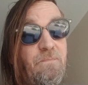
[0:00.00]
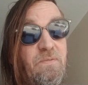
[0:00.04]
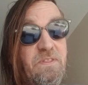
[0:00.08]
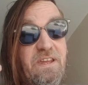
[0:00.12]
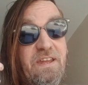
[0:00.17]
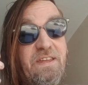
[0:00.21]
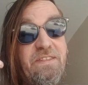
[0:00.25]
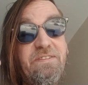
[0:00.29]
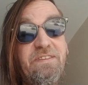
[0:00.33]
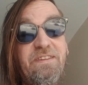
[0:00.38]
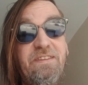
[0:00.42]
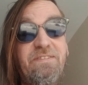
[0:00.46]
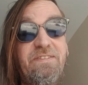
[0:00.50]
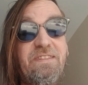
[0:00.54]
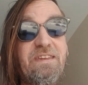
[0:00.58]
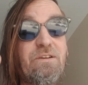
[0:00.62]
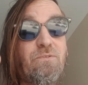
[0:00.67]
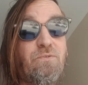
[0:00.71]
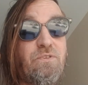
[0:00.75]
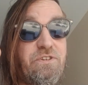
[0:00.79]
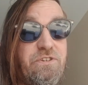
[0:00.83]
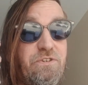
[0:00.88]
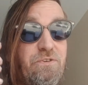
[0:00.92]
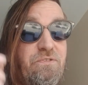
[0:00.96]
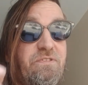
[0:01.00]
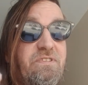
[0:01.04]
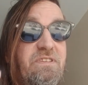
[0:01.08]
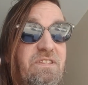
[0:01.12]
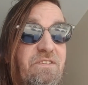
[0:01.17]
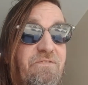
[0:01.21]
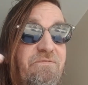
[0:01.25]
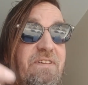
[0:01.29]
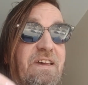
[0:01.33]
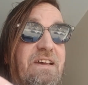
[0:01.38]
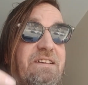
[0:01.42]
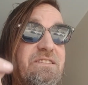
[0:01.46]
And then they were using the
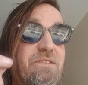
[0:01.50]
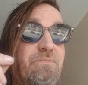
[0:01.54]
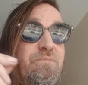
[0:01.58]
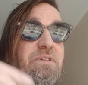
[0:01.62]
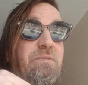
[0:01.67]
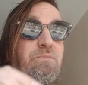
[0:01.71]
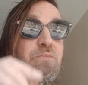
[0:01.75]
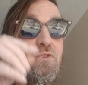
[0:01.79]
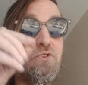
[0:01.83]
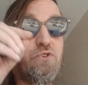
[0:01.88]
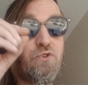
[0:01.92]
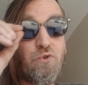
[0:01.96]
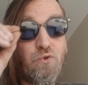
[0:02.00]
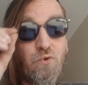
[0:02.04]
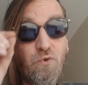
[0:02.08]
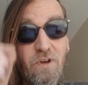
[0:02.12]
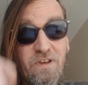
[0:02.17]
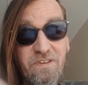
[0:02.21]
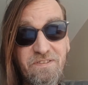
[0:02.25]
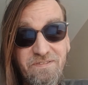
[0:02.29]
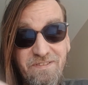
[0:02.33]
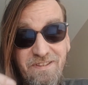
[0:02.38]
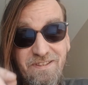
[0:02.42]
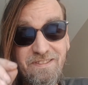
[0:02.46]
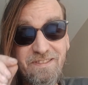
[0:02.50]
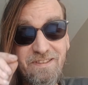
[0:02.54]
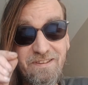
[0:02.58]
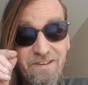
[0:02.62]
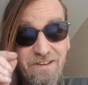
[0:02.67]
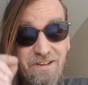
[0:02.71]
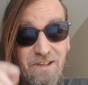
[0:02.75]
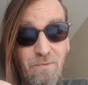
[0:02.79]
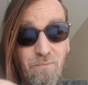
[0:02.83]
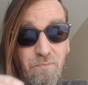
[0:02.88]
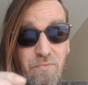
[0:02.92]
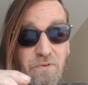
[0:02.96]
fact that people trusted the
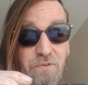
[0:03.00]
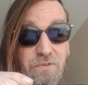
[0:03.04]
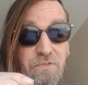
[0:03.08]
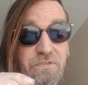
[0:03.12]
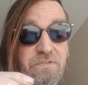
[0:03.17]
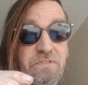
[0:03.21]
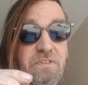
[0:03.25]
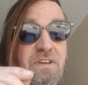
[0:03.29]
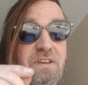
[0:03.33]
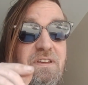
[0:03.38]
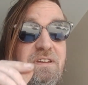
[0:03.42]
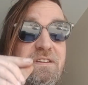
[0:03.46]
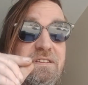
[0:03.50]
numbers